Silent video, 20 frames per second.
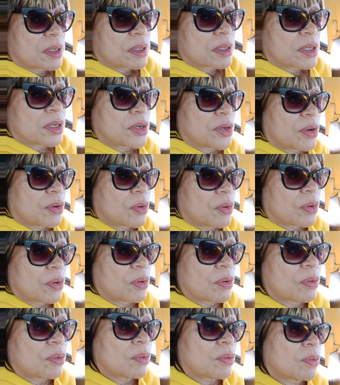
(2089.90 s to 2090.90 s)
you
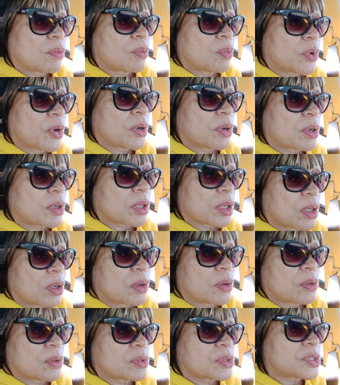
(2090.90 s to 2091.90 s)
know, will
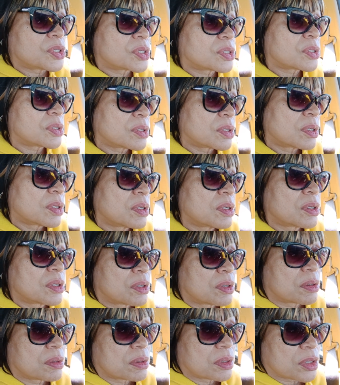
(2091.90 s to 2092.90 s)
close,
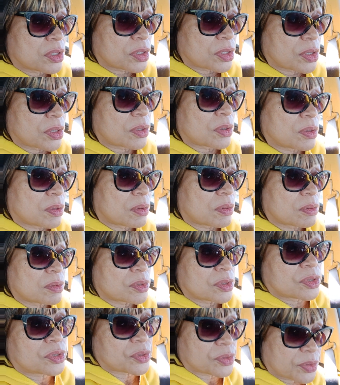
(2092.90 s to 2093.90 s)
you know,
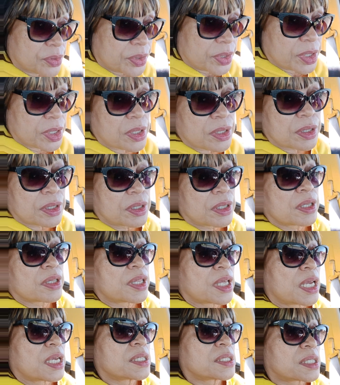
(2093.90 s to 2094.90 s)
during the
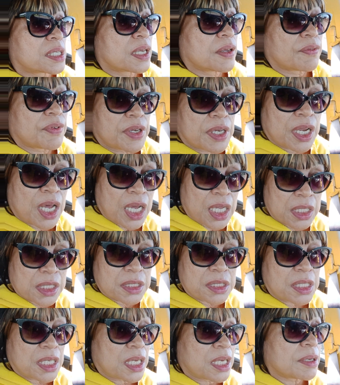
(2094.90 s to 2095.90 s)
Thanksgiving
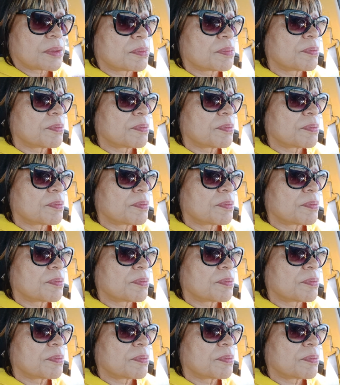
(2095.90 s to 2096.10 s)
holiday.